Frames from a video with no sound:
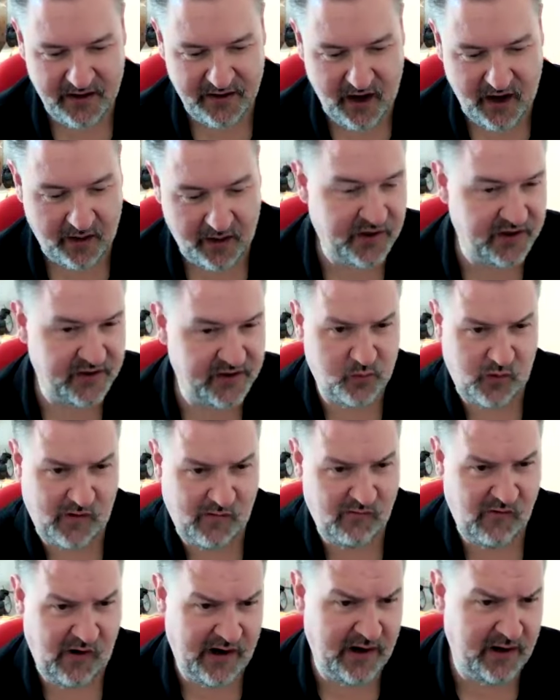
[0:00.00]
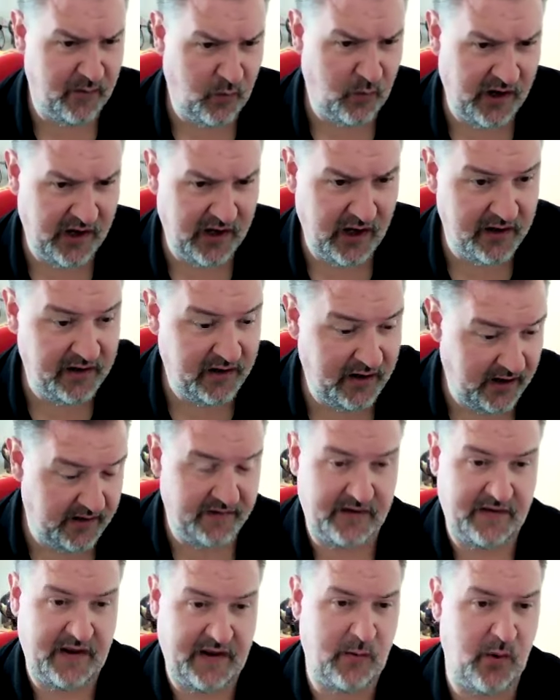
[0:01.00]
and I'm just wait, wait, and
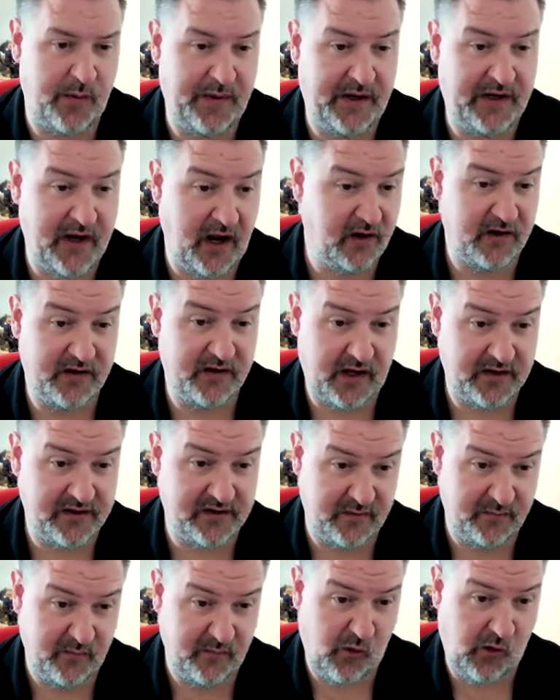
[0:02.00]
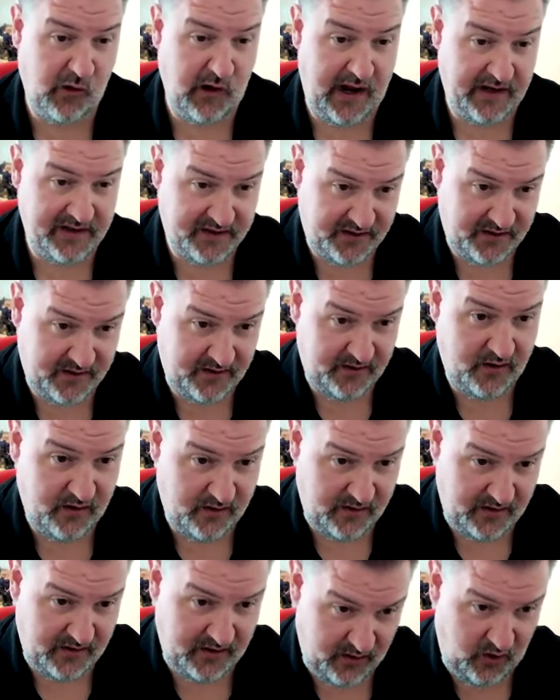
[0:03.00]
and they would be done and dusted more or less
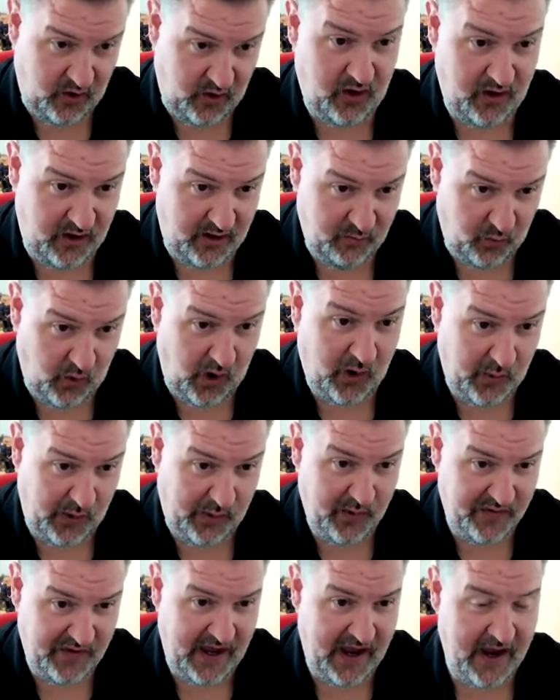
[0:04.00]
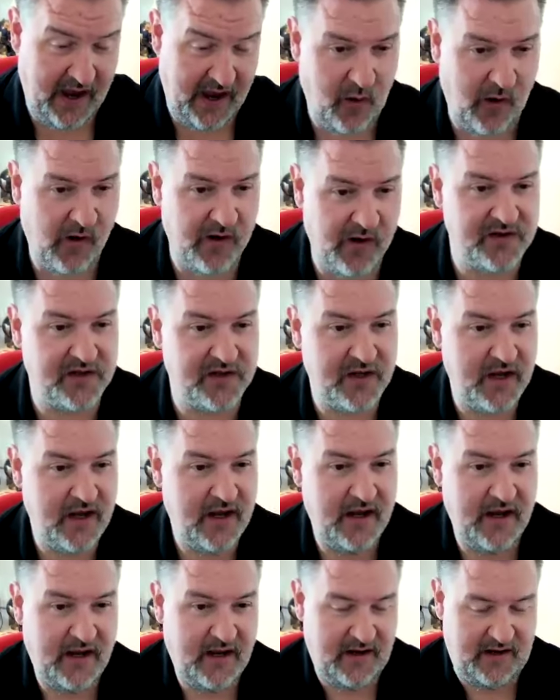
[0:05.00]
while we were there. Whereas,
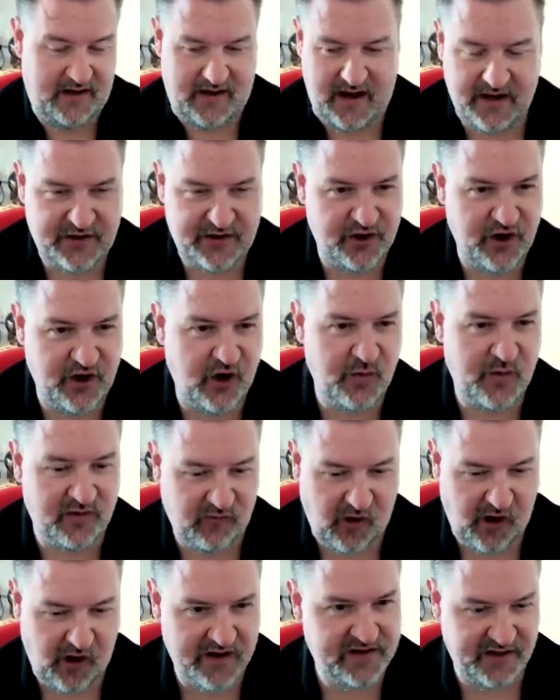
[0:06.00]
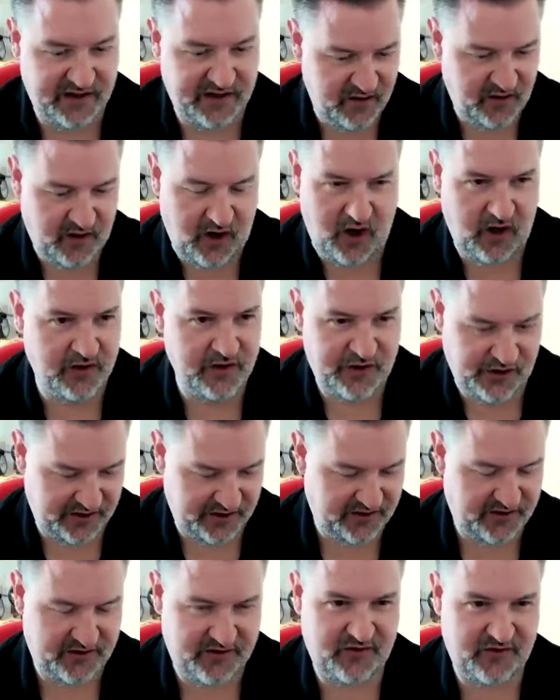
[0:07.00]
as you know, with writing, you can't
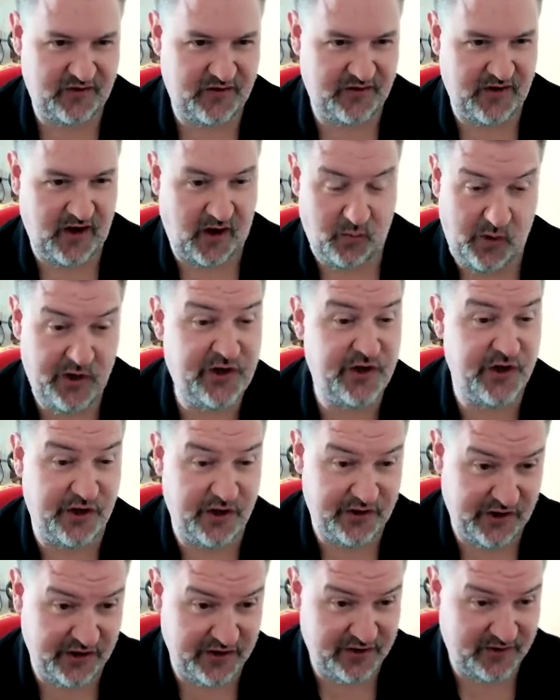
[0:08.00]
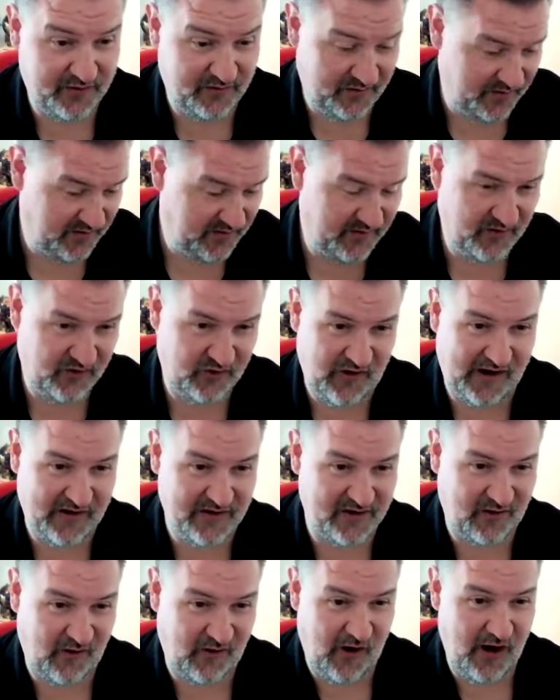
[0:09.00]
just. I wish you could just
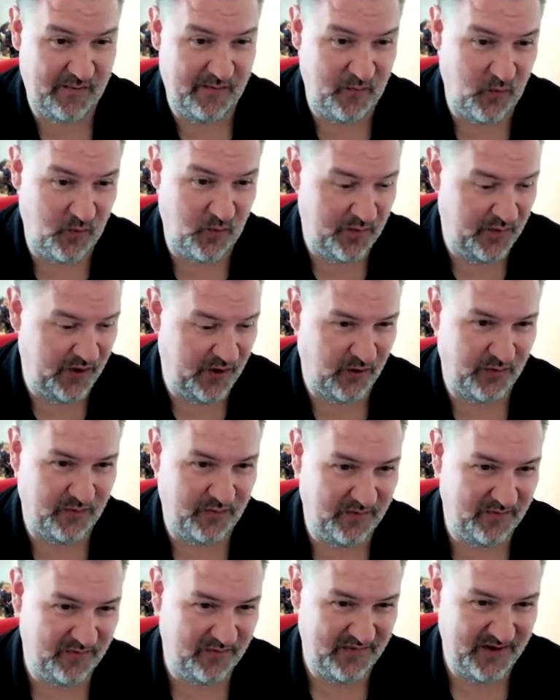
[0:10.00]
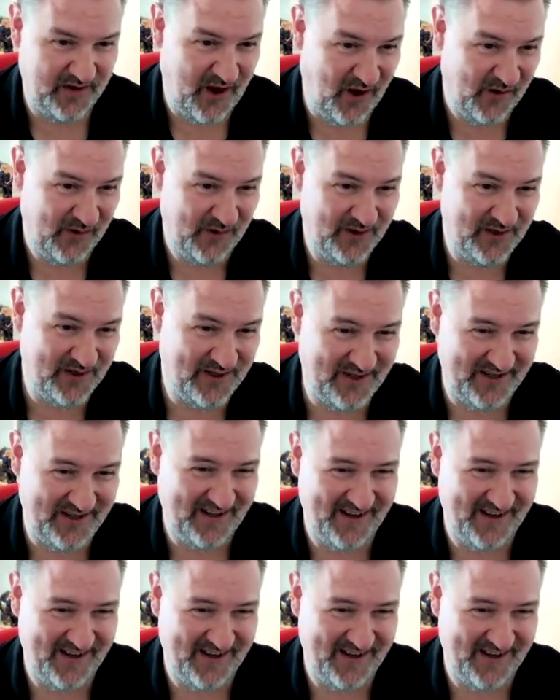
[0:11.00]
transcribe your notes.